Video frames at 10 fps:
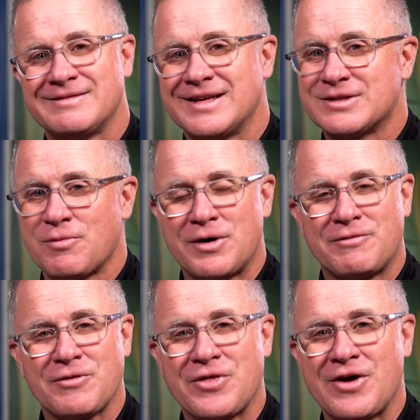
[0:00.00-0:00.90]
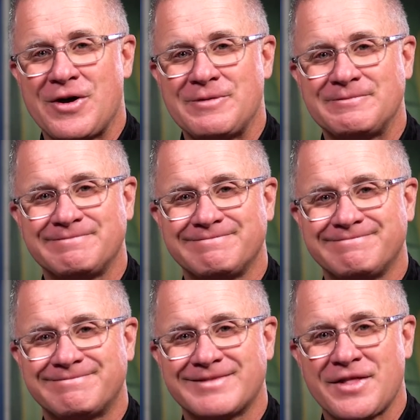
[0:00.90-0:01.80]
It's a wonderful thought.
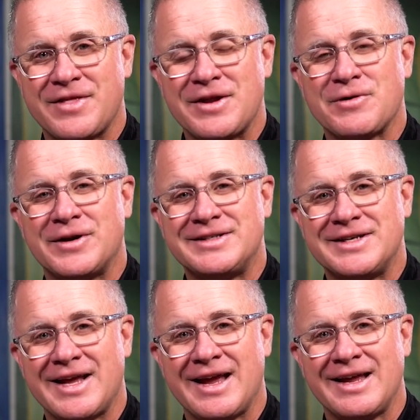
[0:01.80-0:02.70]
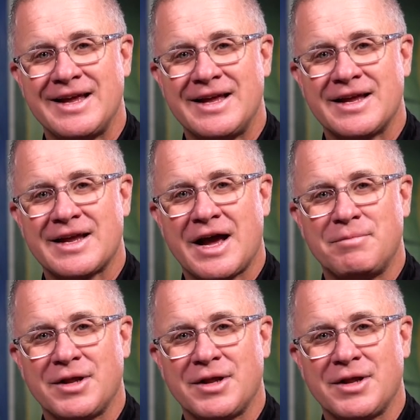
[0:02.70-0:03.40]
Think on it today. God